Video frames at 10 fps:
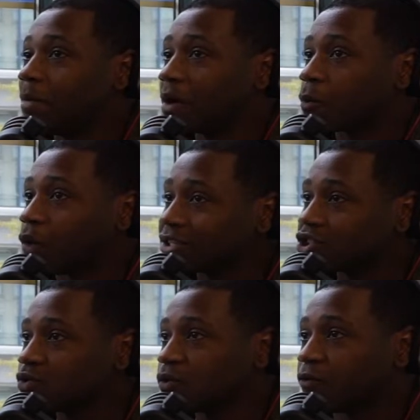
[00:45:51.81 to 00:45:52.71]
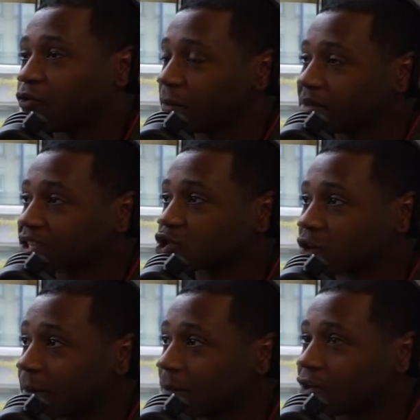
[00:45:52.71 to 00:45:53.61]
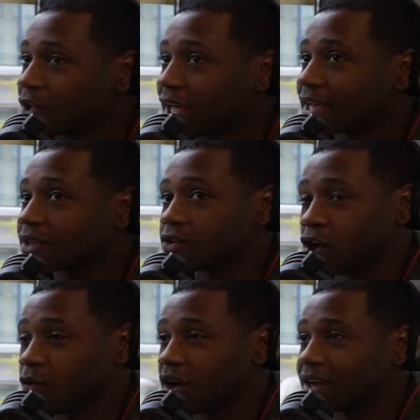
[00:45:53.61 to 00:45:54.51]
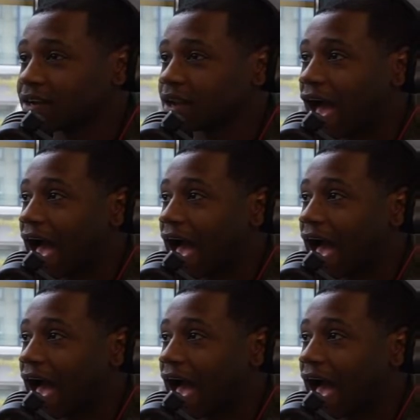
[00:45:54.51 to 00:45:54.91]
But once you flip the script and you're like, you know what?